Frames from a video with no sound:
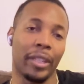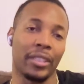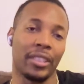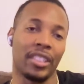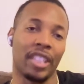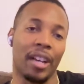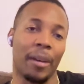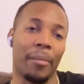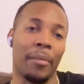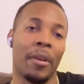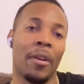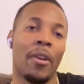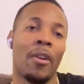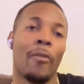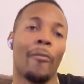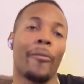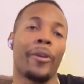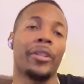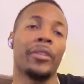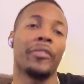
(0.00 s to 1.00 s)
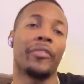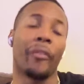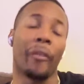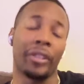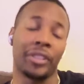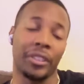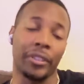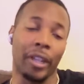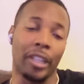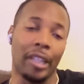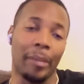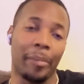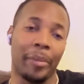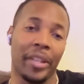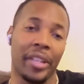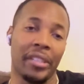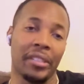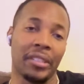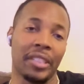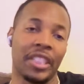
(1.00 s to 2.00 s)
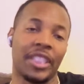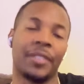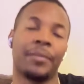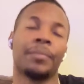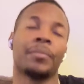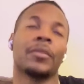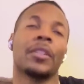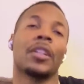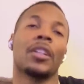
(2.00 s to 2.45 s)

Is when you first start the business,